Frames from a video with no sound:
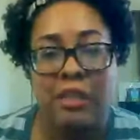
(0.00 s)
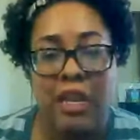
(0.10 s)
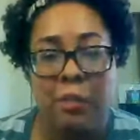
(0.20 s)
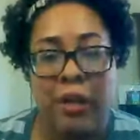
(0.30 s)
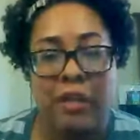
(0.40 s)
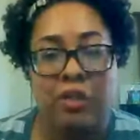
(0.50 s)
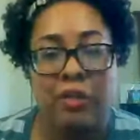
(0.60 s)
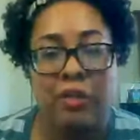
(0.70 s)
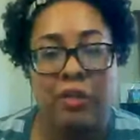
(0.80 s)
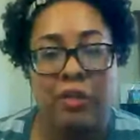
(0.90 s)
in Harlem says there
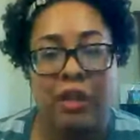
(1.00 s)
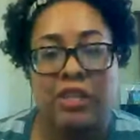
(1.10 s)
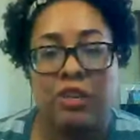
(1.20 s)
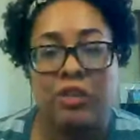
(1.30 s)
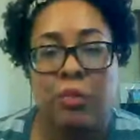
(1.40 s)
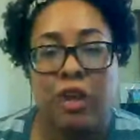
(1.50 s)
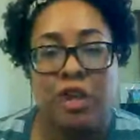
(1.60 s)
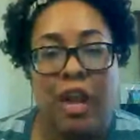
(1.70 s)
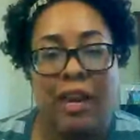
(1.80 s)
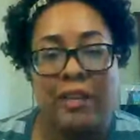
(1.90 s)
was a sneak peek during the
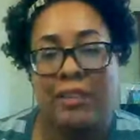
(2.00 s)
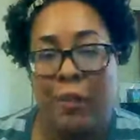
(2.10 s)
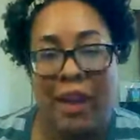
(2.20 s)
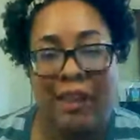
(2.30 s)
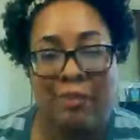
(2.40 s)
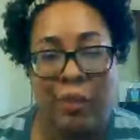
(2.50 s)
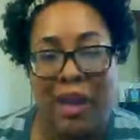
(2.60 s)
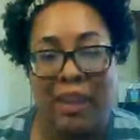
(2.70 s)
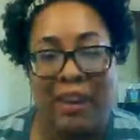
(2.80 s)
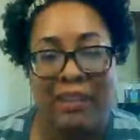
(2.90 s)
Oscars where
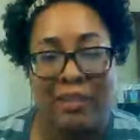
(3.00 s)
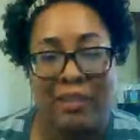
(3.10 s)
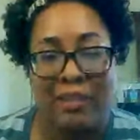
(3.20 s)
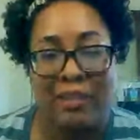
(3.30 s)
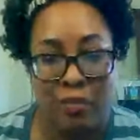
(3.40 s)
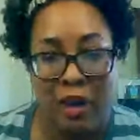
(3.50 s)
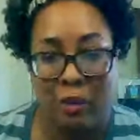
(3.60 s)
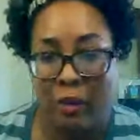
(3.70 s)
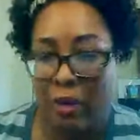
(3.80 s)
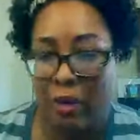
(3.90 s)
Jake is begging
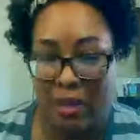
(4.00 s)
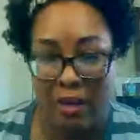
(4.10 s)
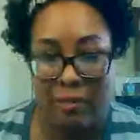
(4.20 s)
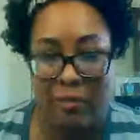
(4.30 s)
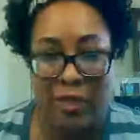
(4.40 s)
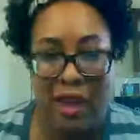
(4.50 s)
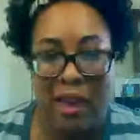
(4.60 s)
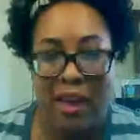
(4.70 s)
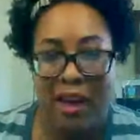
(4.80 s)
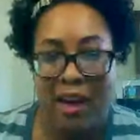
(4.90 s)
Olivia to run away with
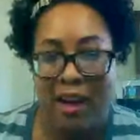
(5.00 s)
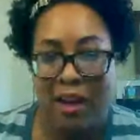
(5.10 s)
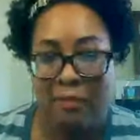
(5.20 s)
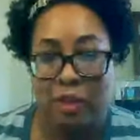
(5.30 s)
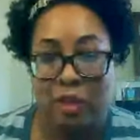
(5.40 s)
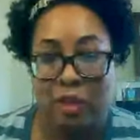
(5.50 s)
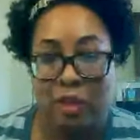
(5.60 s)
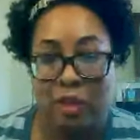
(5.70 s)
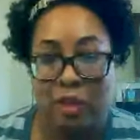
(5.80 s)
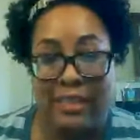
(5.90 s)
him.
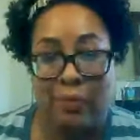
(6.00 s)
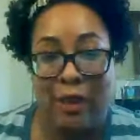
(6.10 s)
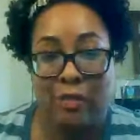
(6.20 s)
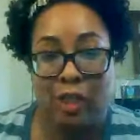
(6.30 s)
So she thinks